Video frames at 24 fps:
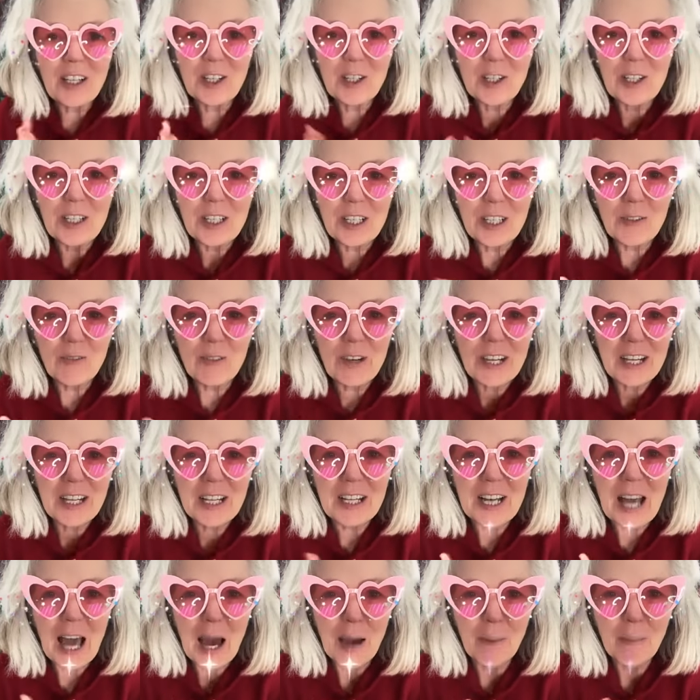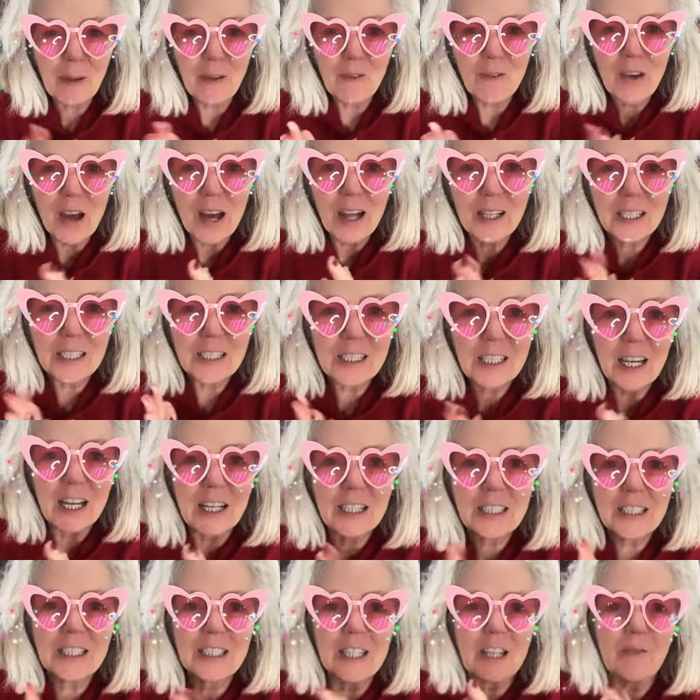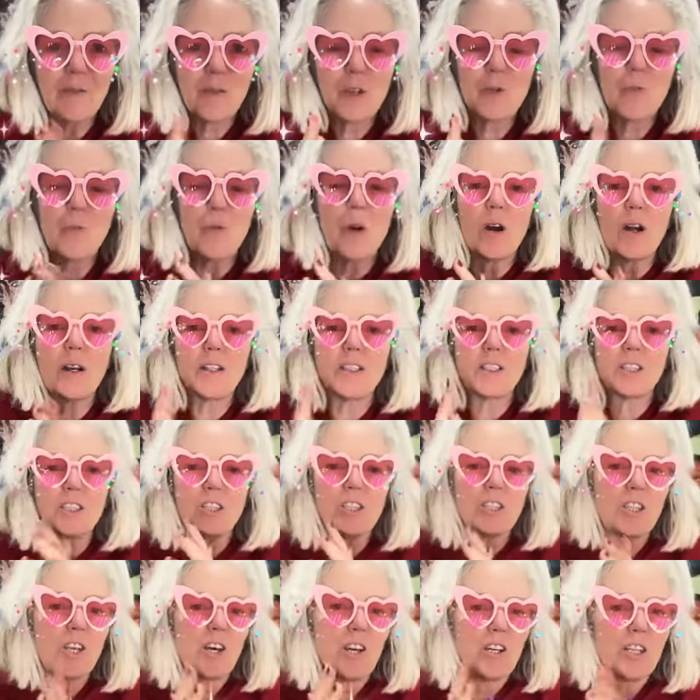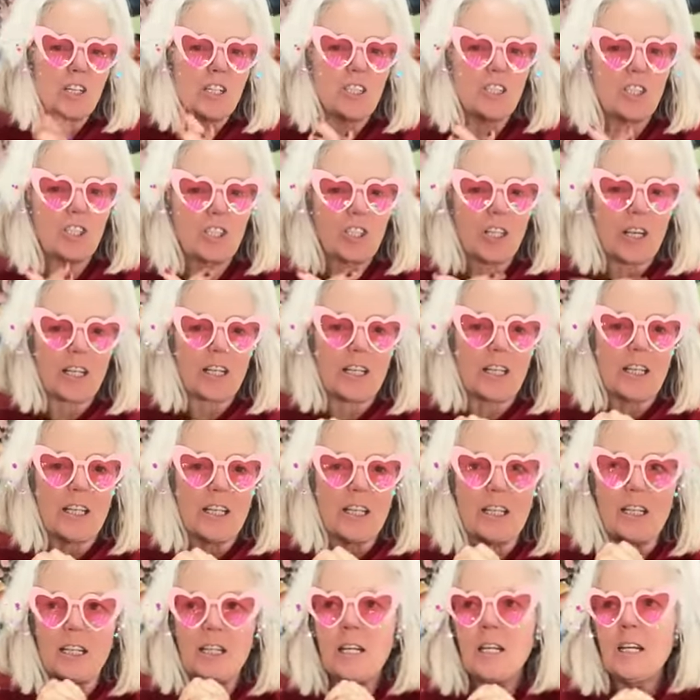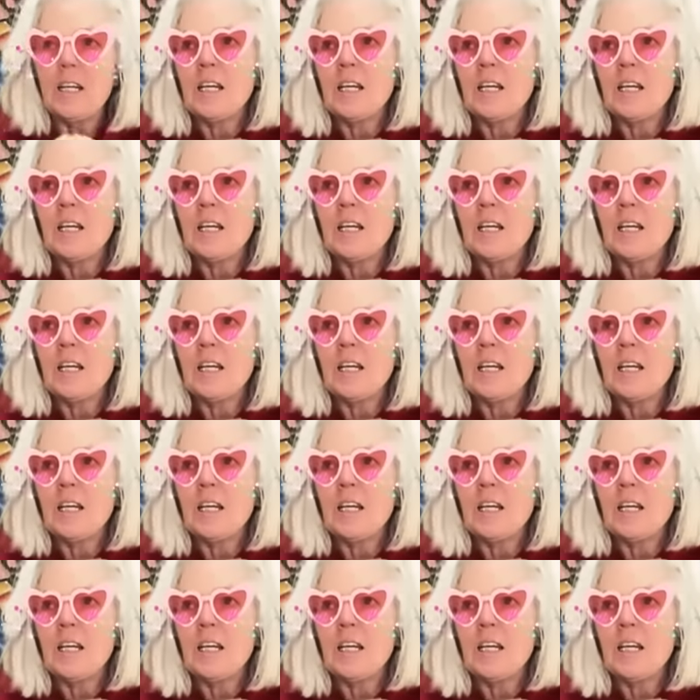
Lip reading: good evening and happy Valentine's, everyone. Just thought I'd check in.